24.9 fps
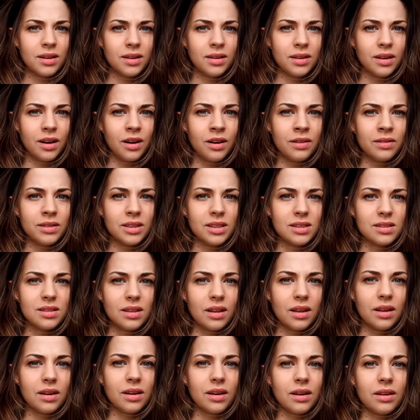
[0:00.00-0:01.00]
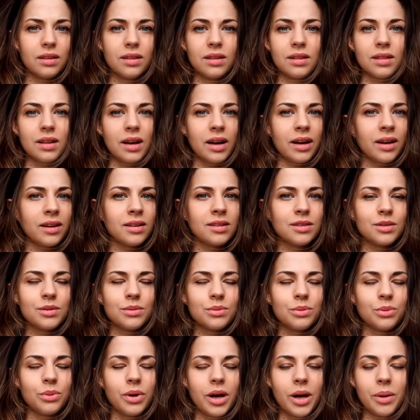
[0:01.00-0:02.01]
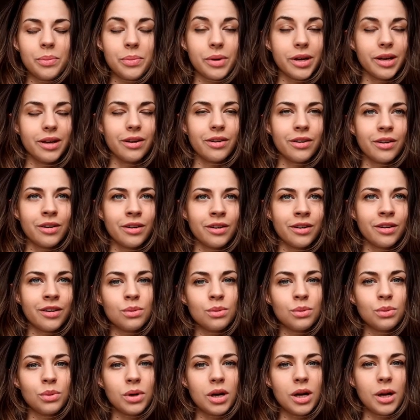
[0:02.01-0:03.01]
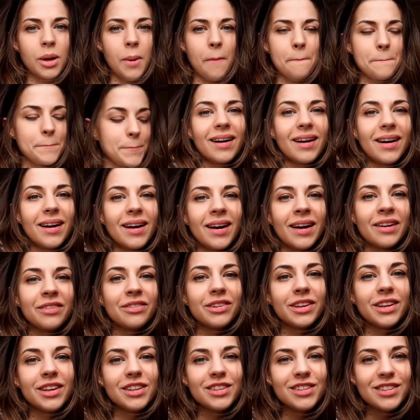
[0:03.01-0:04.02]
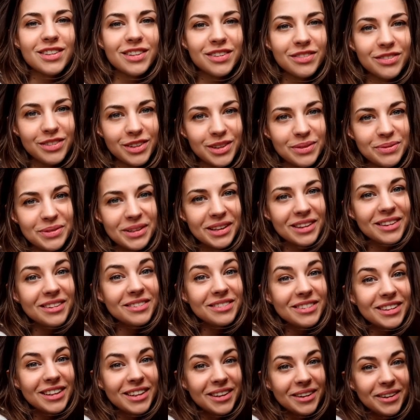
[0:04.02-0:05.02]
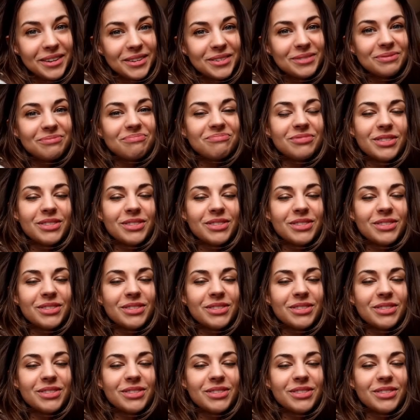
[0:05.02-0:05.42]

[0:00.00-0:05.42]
And obviously now the light is way better when I finished filming the video.